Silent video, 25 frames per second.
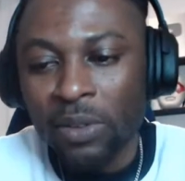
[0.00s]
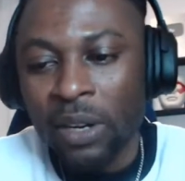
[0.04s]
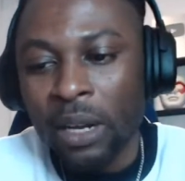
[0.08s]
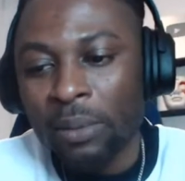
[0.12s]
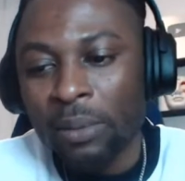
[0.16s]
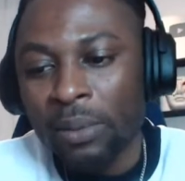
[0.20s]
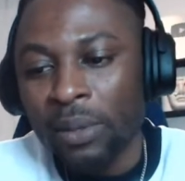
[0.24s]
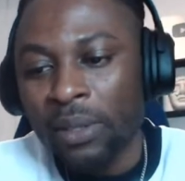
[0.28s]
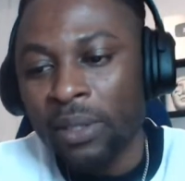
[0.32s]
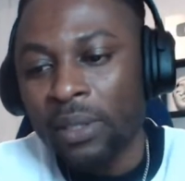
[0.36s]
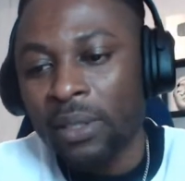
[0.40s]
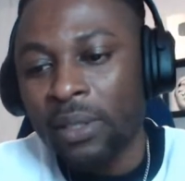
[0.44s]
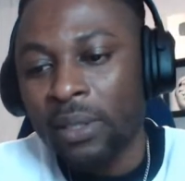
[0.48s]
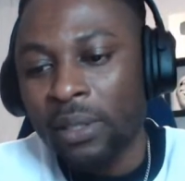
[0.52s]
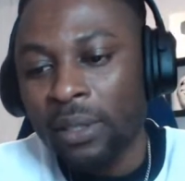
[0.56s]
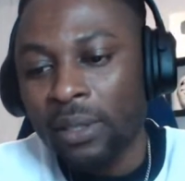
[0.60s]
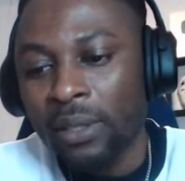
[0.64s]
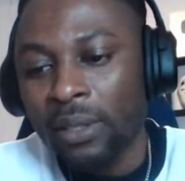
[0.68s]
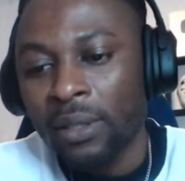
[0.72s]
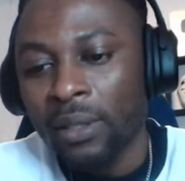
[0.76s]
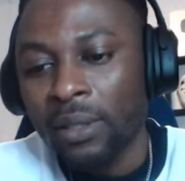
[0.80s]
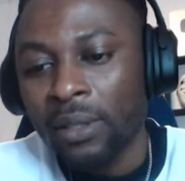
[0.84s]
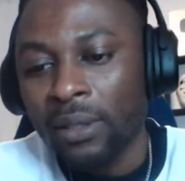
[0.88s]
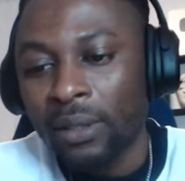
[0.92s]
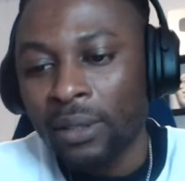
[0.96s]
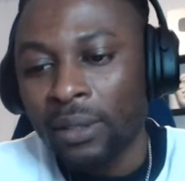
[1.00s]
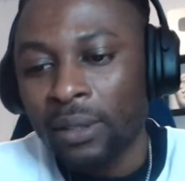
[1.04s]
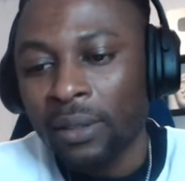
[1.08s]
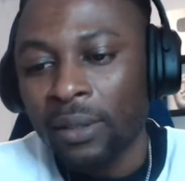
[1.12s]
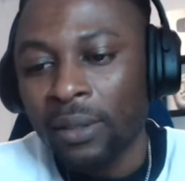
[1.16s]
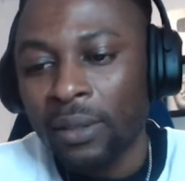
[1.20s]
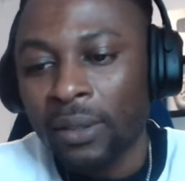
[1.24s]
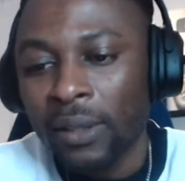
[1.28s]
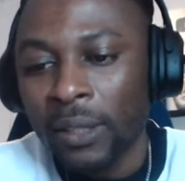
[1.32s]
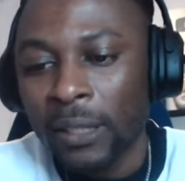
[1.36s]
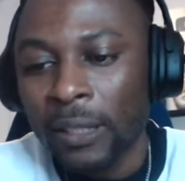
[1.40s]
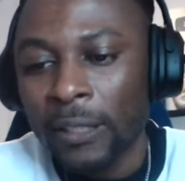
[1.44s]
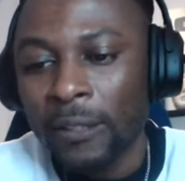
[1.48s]
We did it.
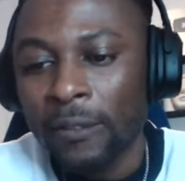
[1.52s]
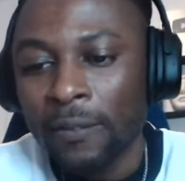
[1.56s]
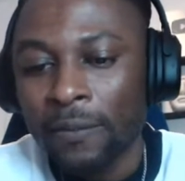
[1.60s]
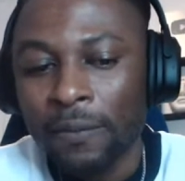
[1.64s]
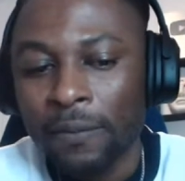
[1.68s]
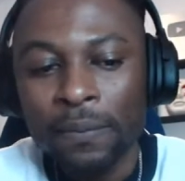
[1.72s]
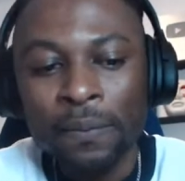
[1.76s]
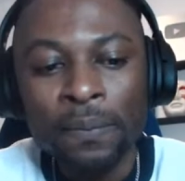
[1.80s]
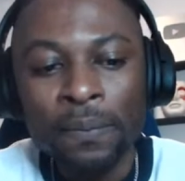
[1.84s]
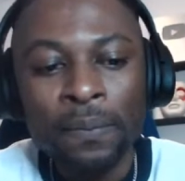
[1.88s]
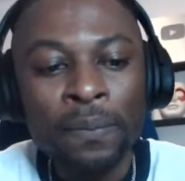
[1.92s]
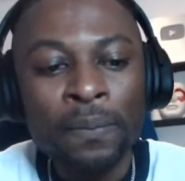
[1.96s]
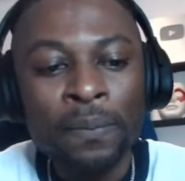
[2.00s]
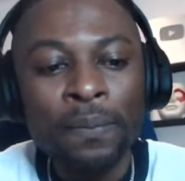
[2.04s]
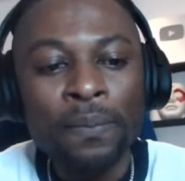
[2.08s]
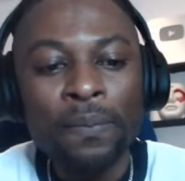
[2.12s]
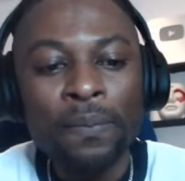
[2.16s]
We hit.